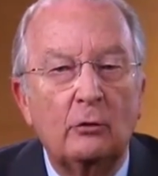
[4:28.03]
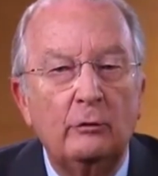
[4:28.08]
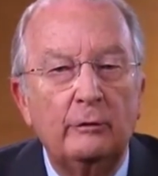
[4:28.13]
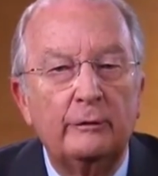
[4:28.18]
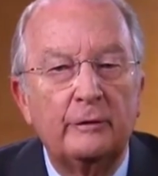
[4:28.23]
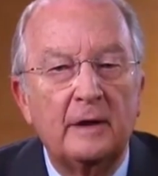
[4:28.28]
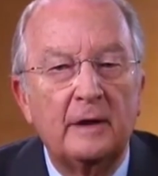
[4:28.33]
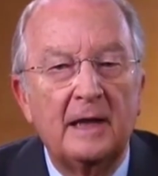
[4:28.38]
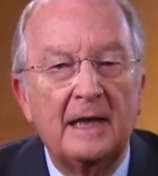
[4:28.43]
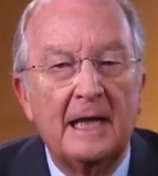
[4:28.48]

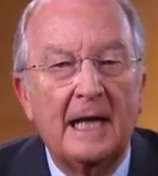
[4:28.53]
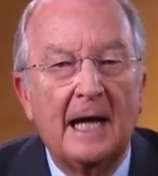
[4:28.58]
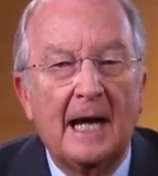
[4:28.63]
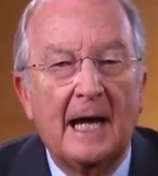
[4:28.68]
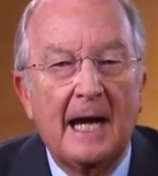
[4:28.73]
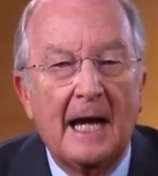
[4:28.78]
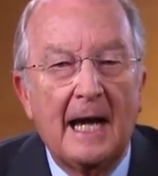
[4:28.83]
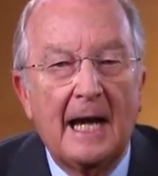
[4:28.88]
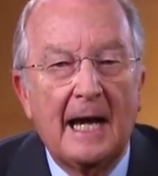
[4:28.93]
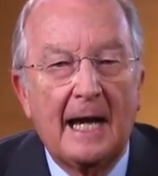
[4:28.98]
but we are
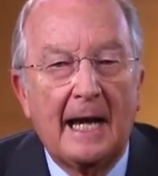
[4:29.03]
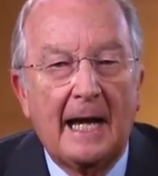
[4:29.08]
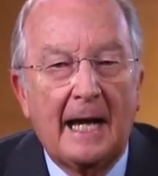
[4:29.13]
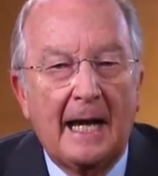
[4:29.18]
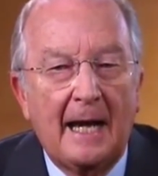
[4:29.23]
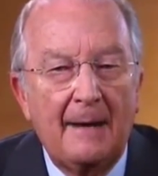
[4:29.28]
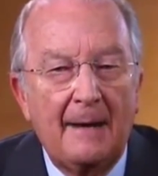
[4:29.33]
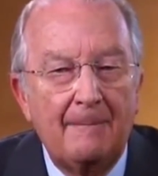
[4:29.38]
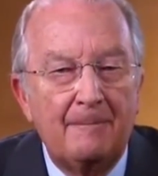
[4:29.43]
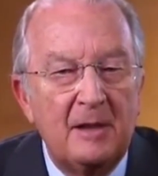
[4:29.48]
also
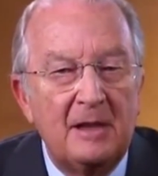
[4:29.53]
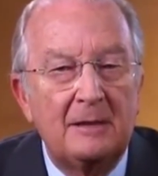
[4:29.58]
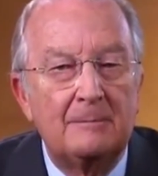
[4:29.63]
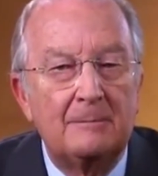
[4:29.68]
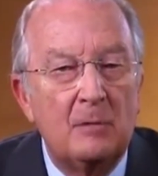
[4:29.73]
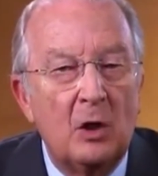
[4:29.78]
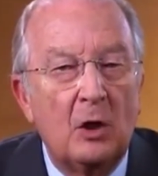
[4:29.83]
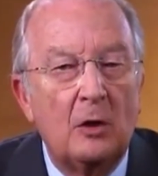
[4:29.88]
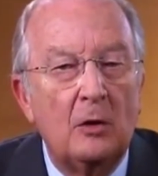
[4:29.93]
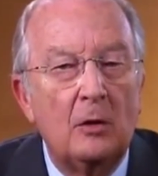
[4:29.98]
comforted if
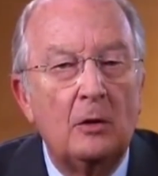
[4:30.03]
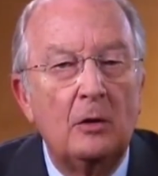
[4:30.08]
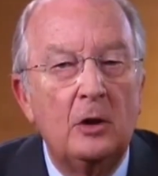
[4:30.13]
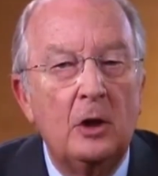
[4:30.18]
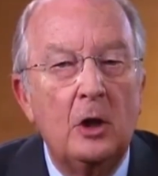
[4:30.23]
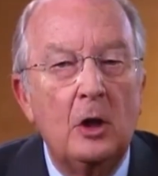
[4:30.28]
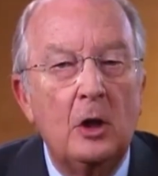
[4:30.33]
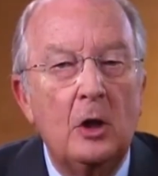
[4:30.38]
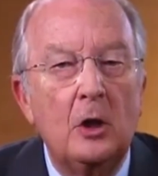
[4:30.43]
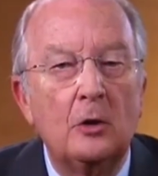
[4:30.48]
such
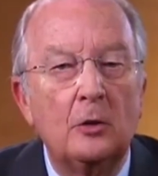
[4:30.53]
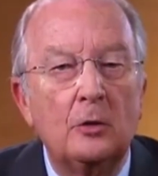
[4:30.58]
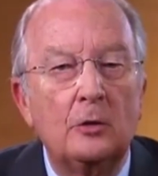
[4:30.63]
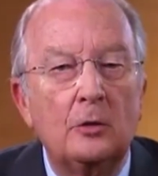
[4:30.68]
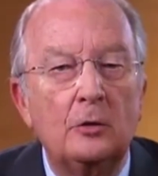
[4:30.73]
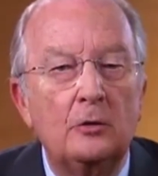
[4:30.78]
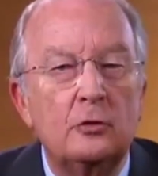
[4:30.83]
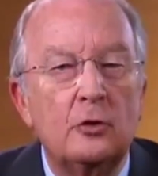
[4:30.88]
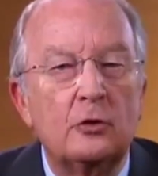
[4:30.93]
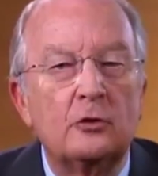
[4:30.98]
experiences can
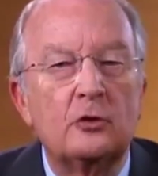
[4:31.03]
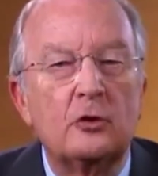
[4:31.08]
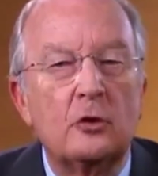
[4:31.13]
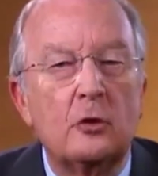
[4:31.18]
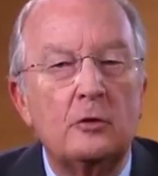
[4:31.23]
give hope